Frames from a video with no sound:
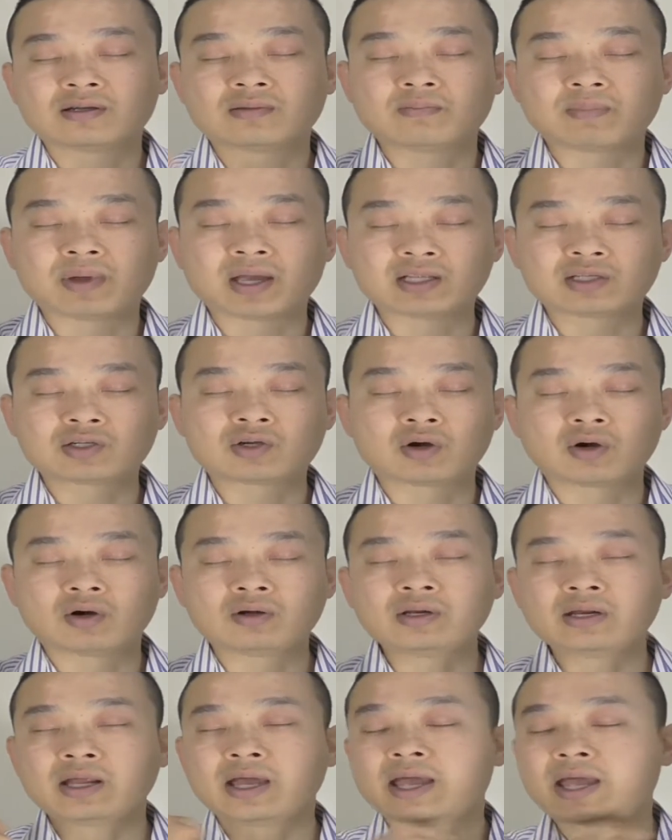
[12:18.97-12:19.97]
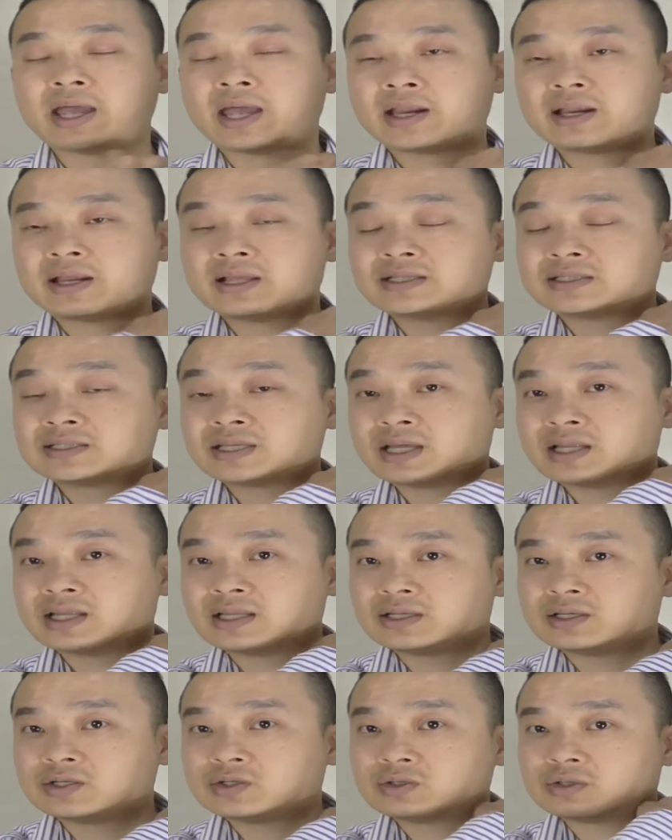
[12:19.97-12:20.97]
pain's gone, and instead
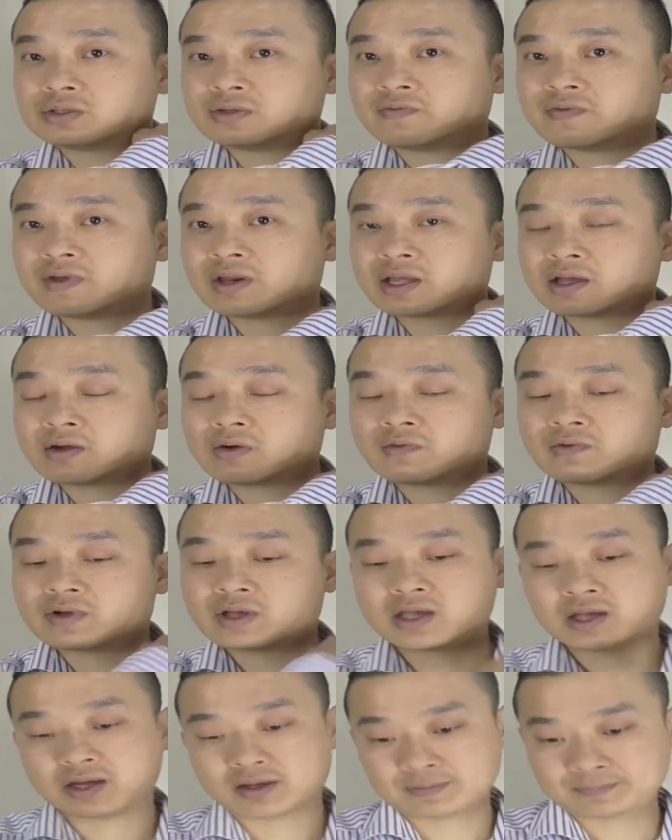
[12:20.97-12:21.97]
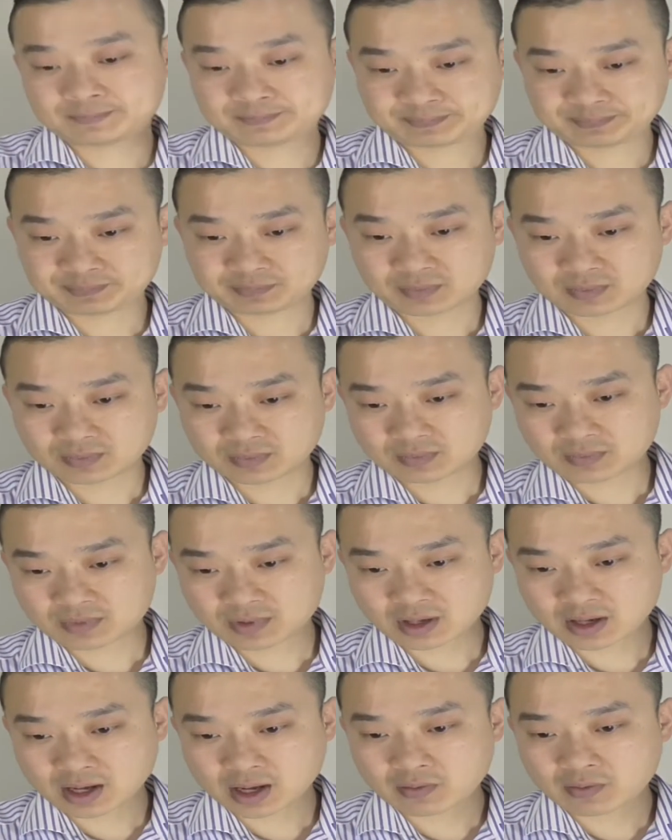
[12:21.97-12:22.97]
she's feeling over here.
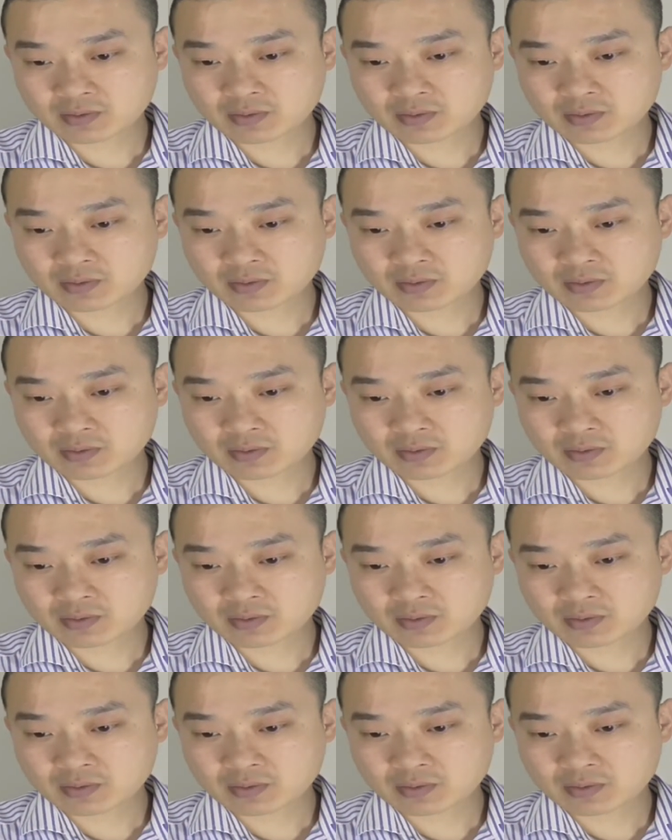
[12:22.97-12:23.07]
Okay,